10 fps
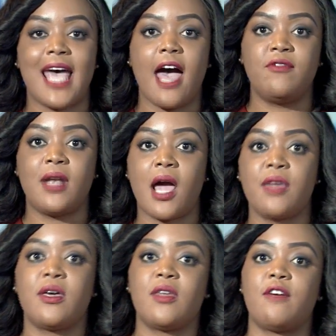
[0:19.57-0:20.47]
have
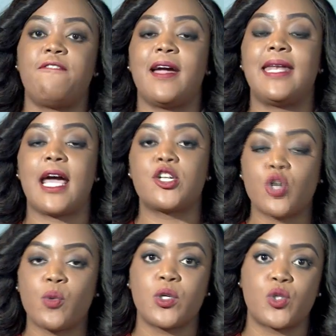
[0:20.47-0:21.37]
neither the
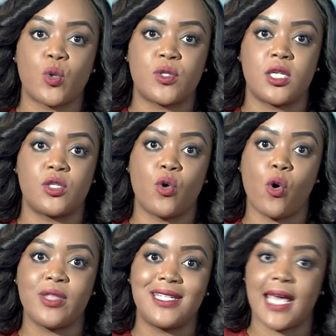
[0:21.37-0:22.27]
financial resources
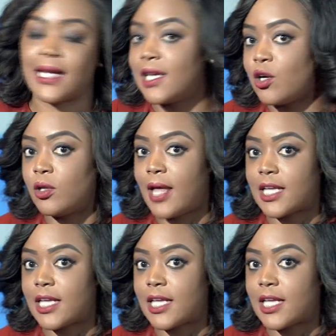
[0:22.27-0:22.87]
nor the technical